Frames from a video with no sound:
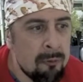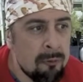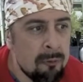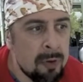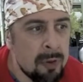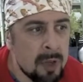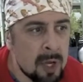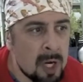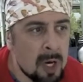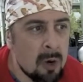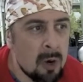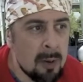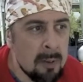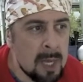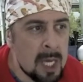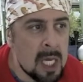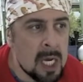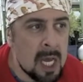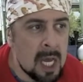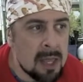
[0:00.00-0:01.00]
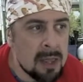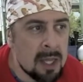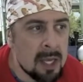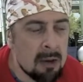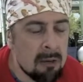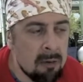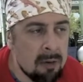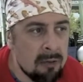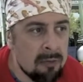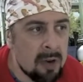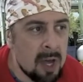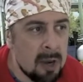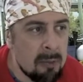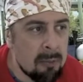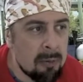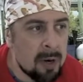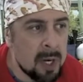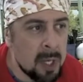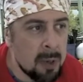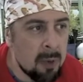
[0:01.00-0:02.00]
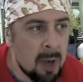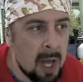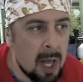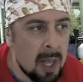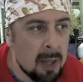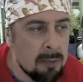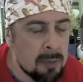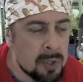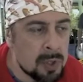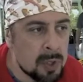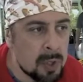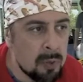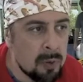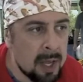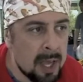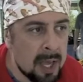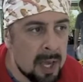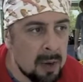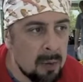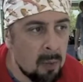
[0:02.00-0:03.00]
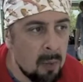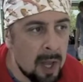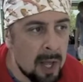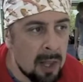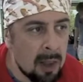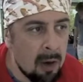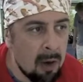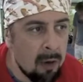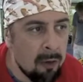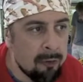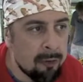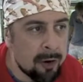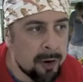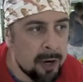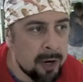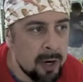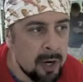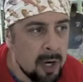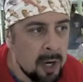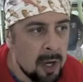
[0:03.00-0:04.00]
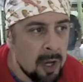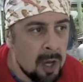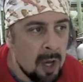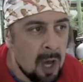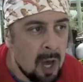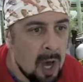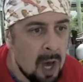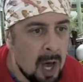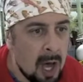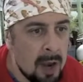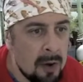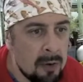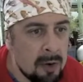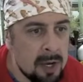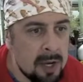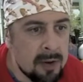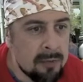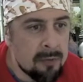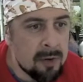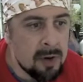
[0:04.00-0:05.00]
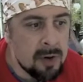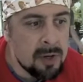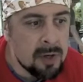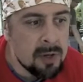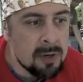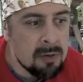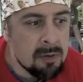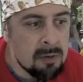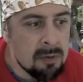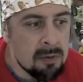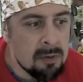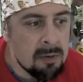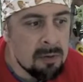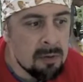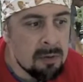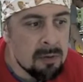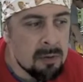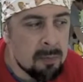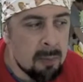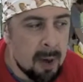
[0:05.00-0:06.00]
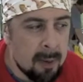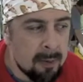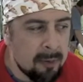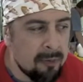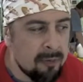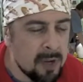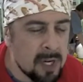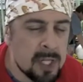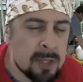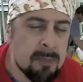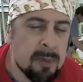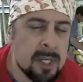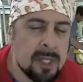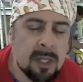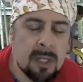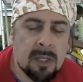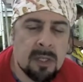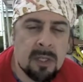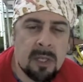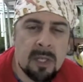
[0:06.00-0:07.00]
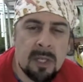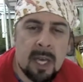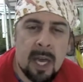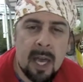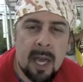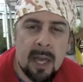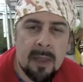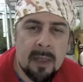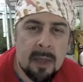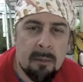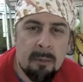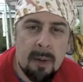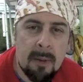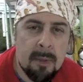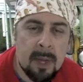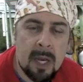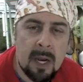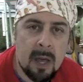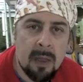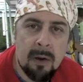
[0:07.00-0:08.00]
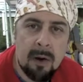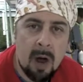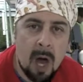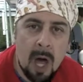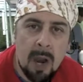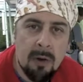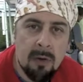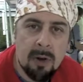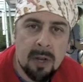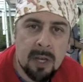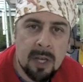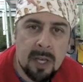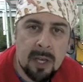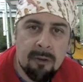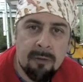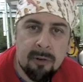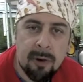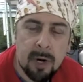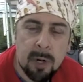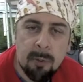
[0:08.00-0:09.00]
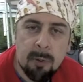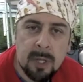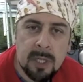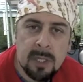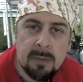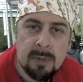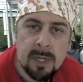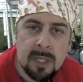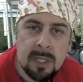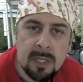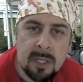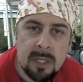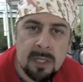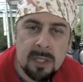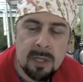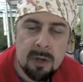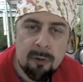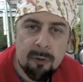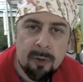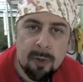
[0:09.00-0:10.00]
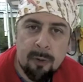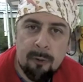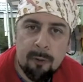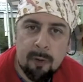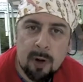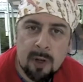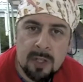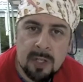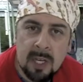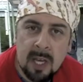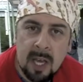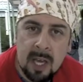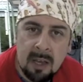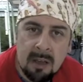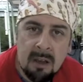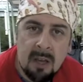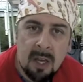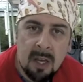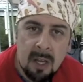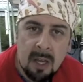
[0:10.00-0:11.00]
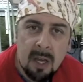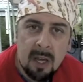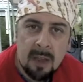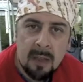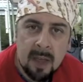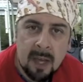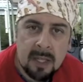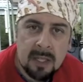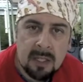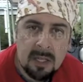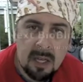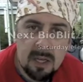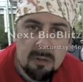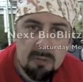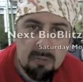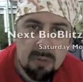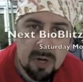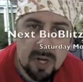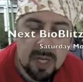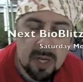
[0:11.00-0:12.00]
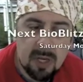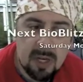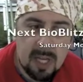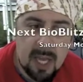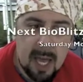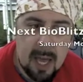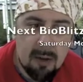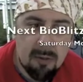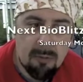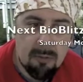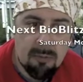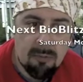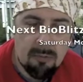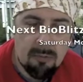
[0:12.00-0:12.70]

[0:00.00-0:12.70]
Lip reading: For the Caribbean, I think we've done pretty well. I'm sure we had well over 100 different probably fish species today, and then maybe another 100 invertebrate species. So for the first day, that's a pretty good count.